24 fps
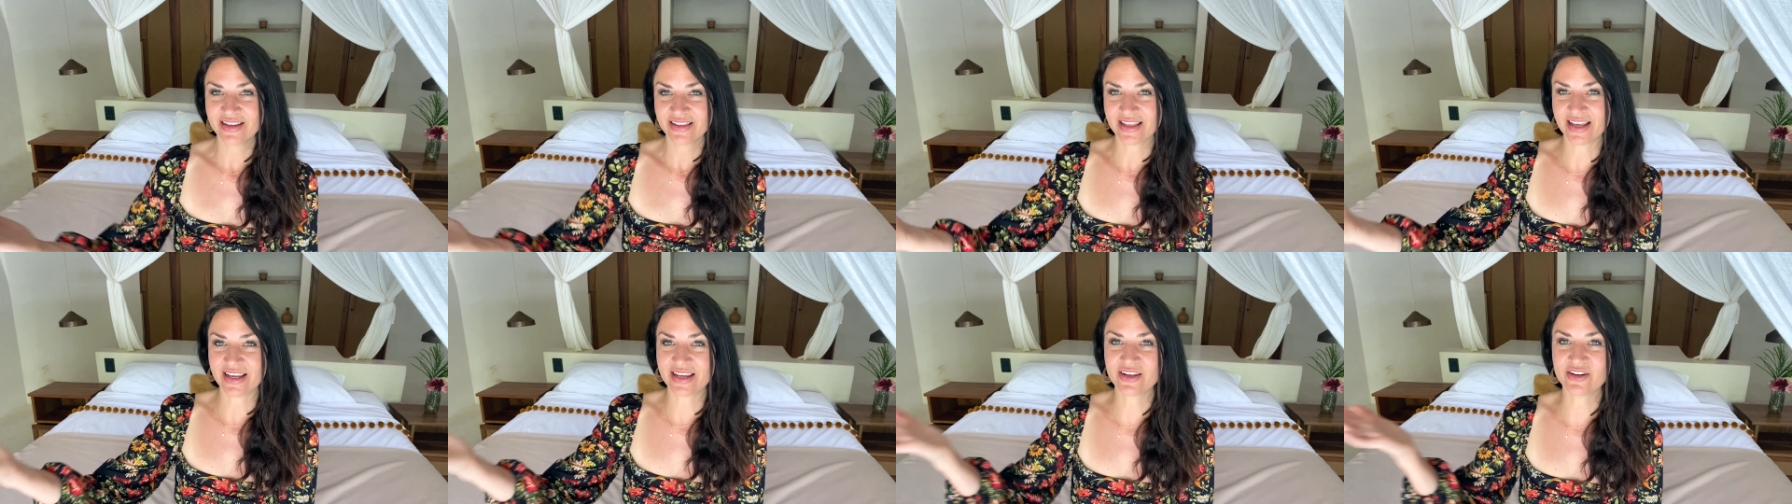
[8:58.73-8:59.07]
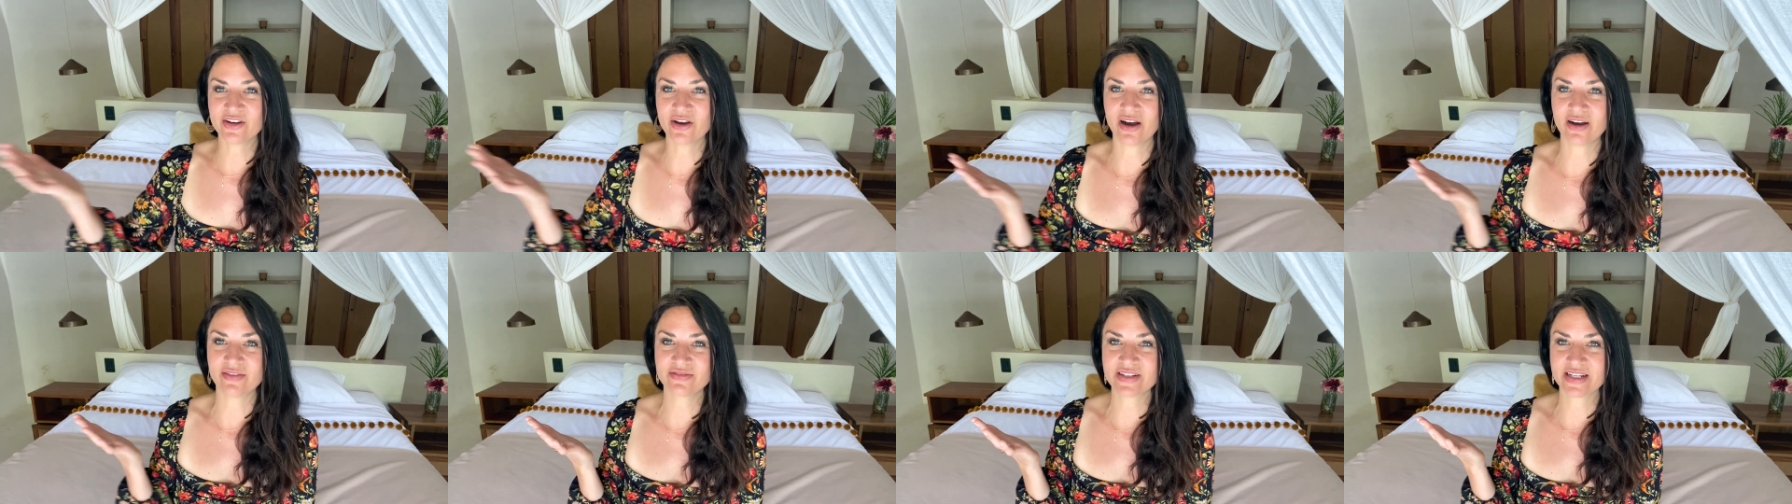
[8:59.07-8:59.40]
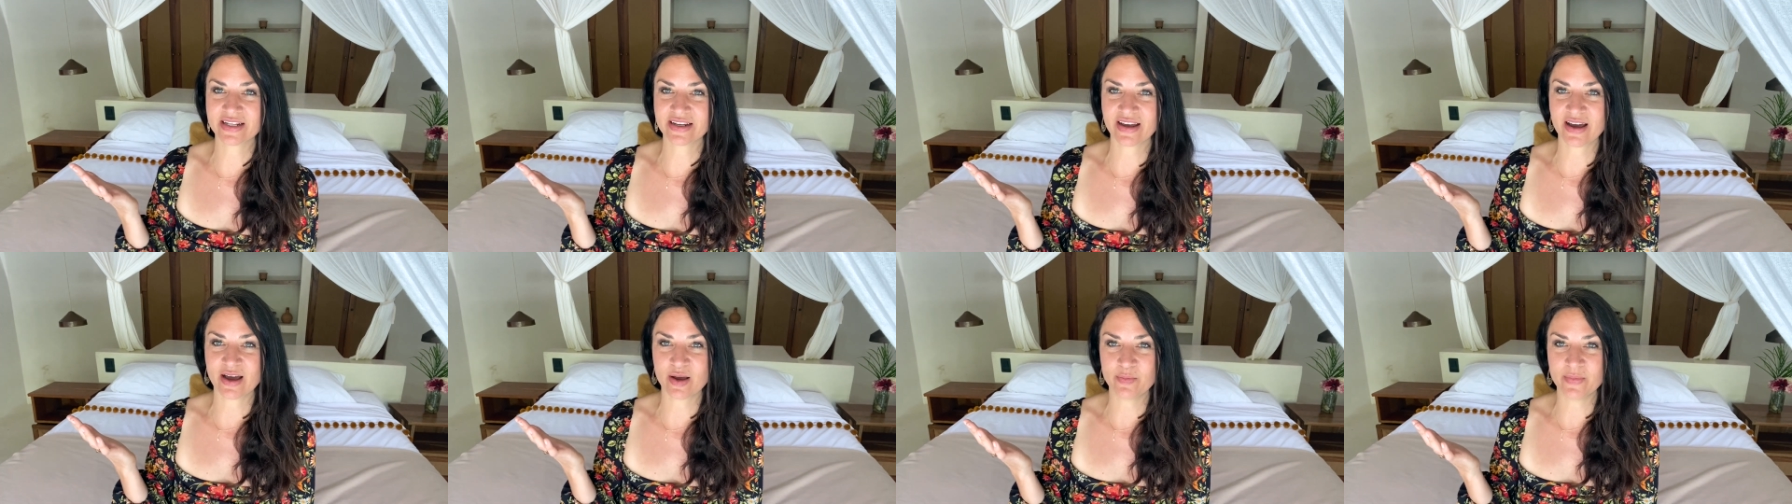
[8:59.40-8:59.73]
they can
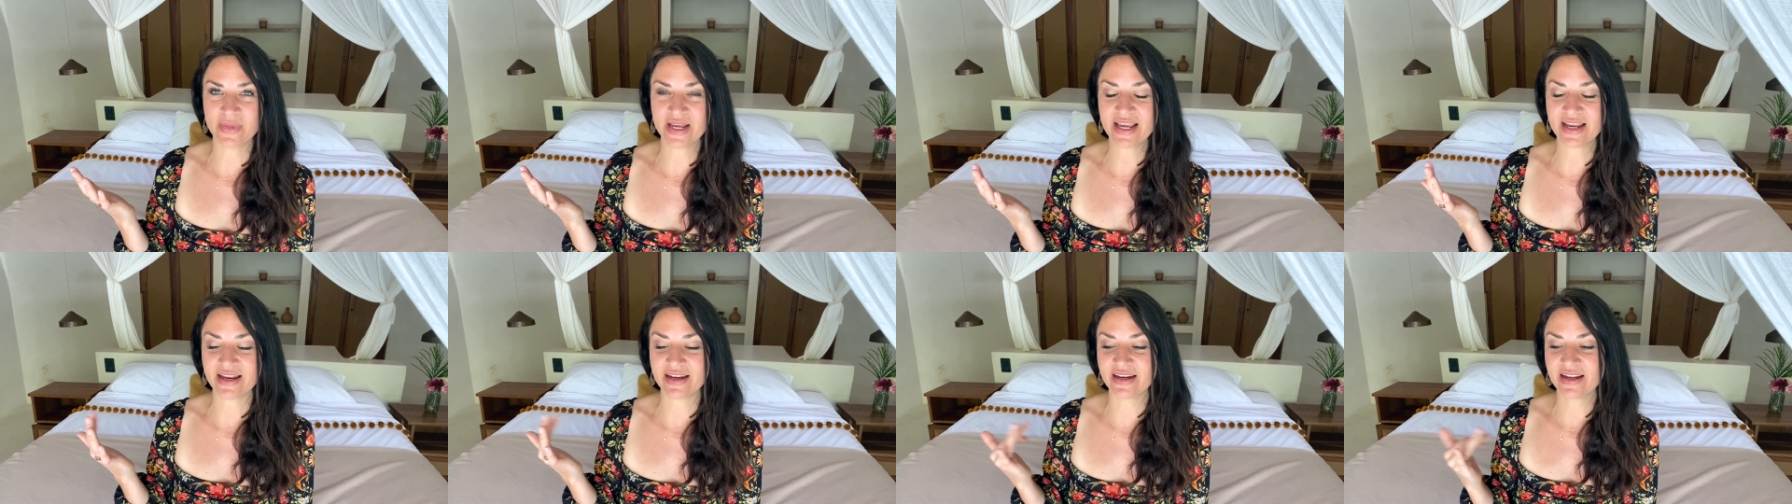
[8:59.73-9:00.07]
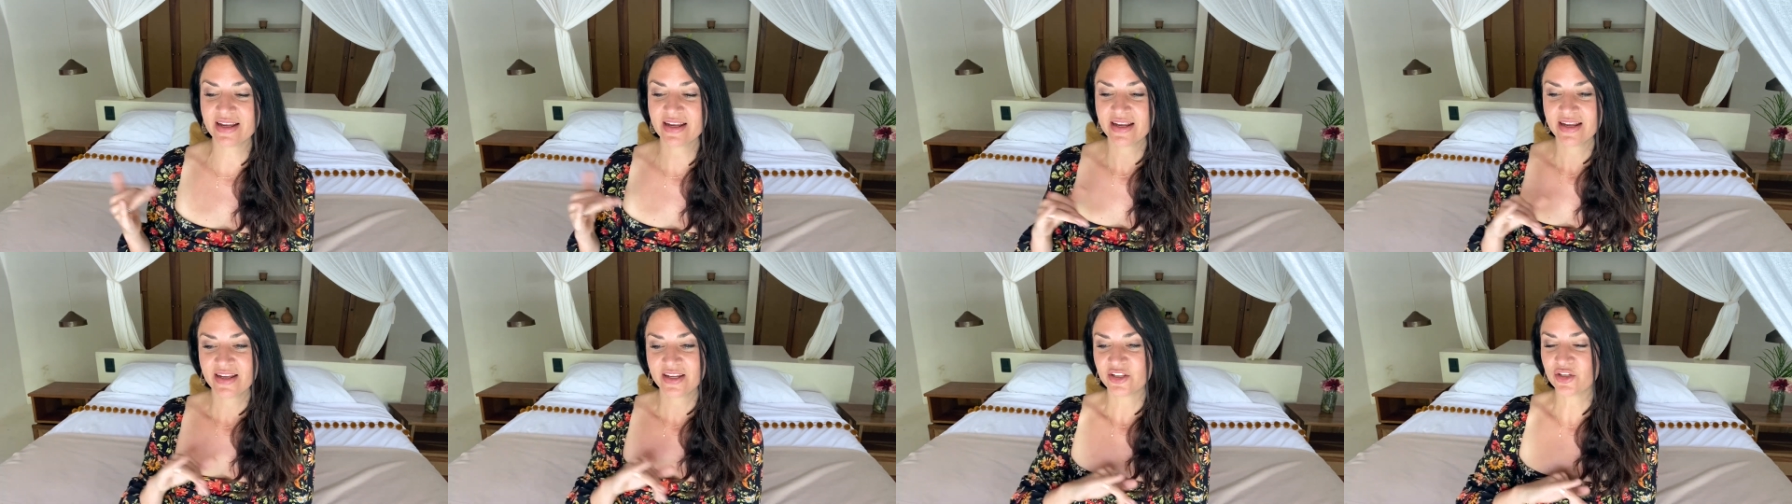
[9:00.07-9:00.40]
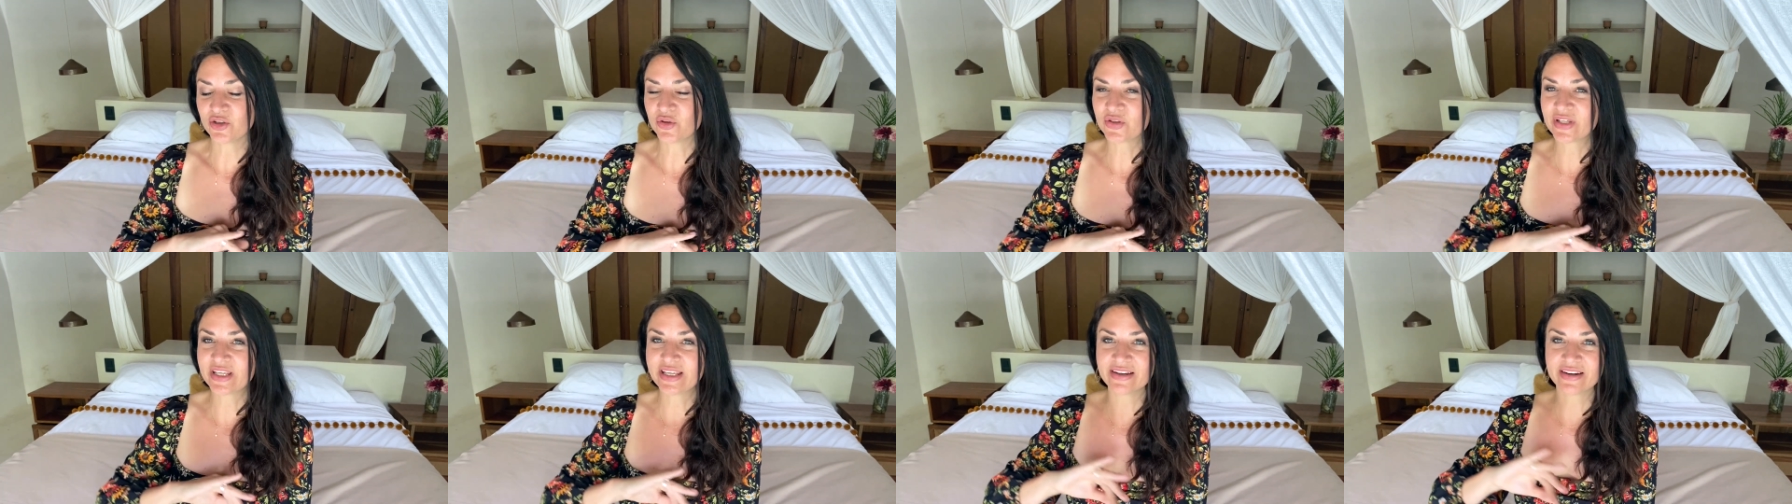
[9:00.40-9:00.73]
often come in.
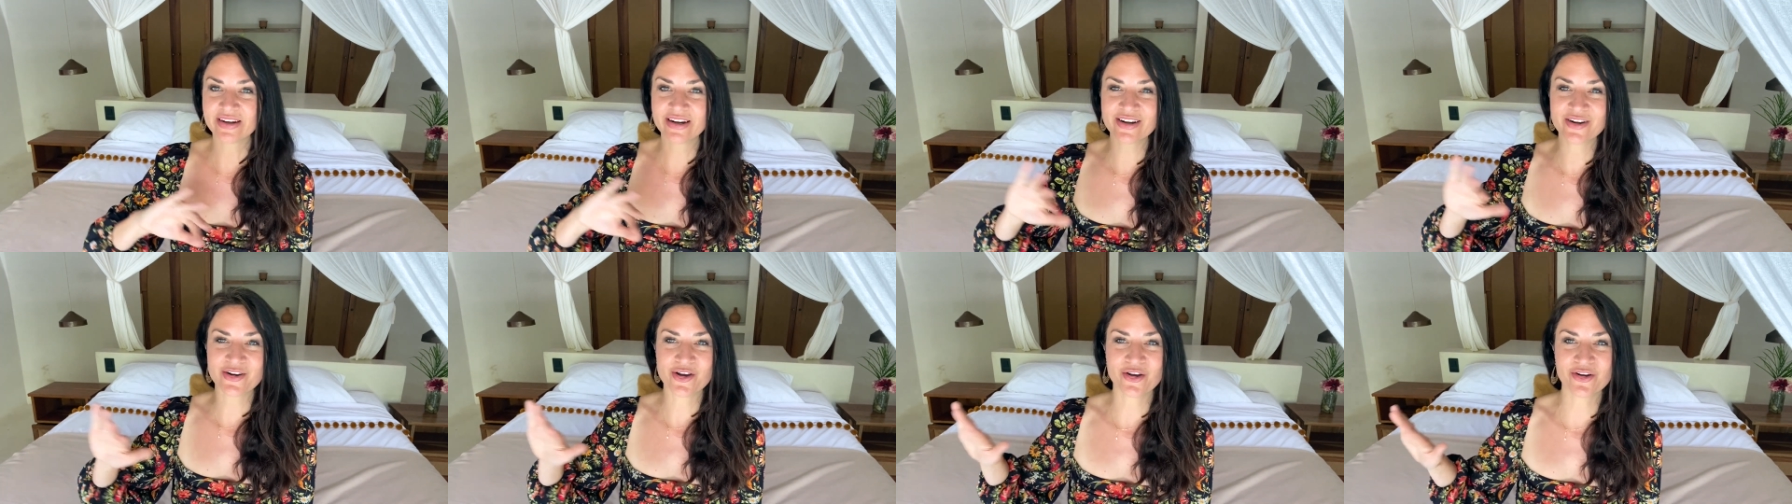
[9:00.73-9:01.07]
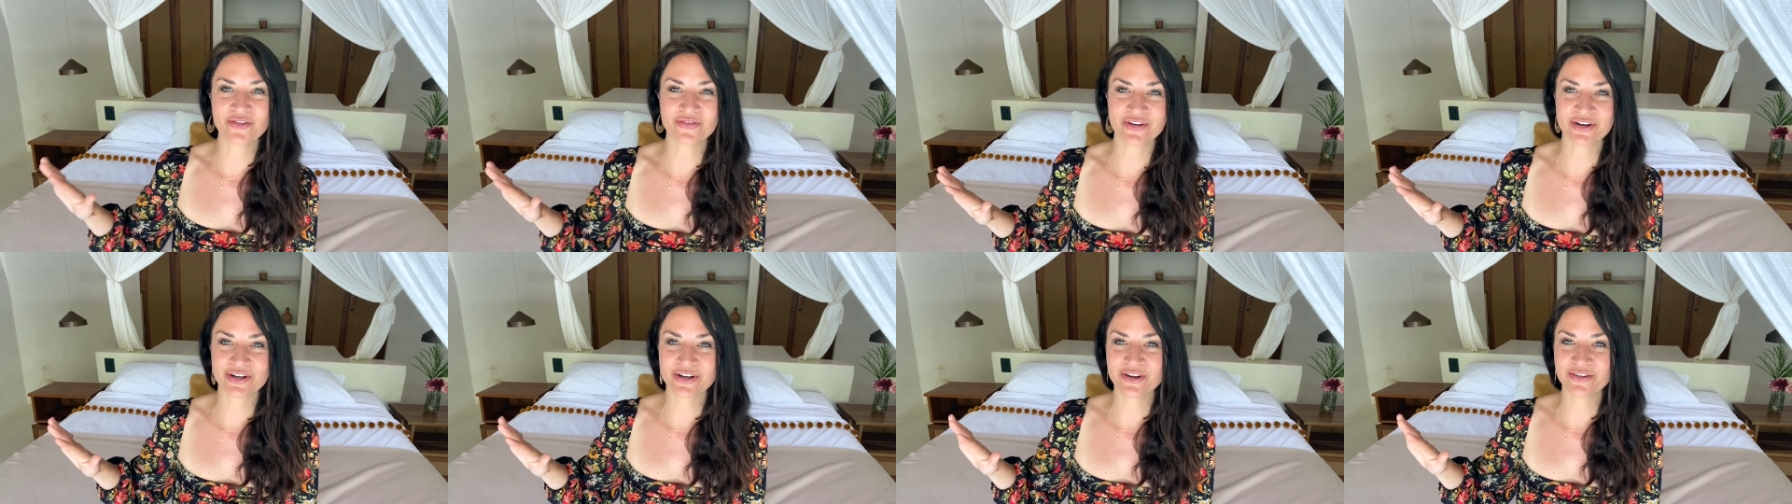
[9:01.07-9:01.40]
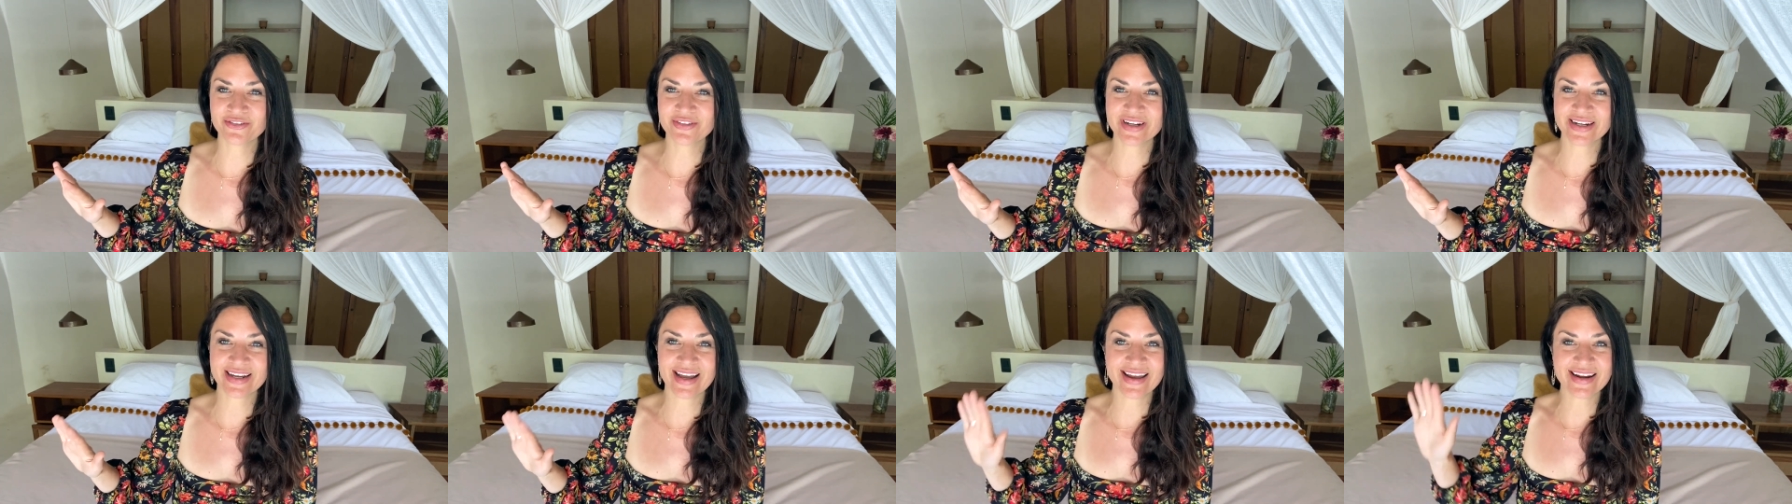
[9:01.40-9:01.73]
You'll hear it over and
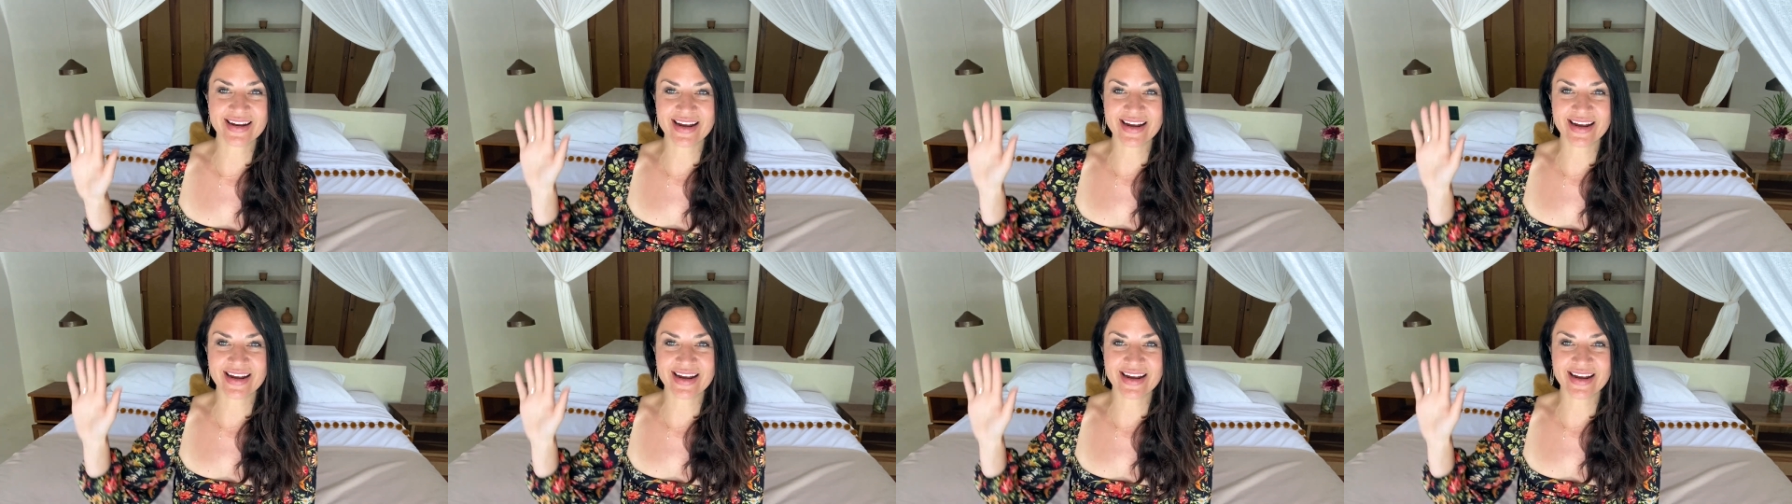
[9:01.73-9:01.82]
over again.